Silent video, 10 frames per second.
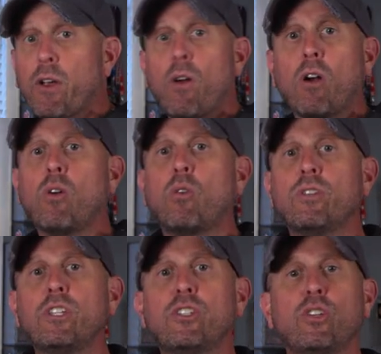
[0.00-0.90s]
there are
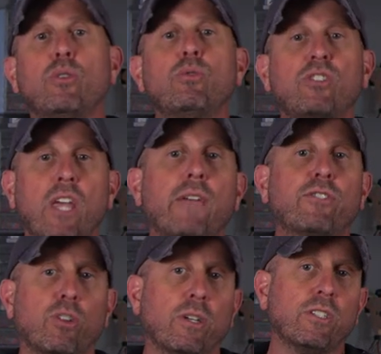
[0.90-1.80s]
only two
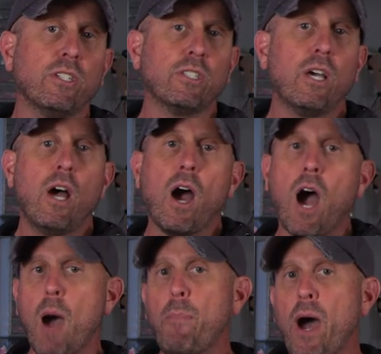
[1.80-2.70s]
safe choices,
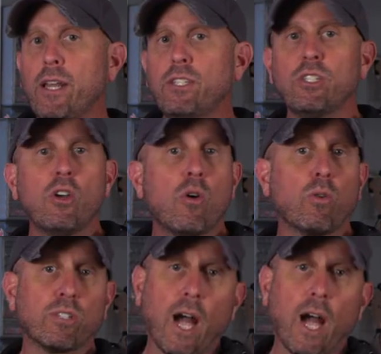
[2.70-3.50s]
Hot Bodies or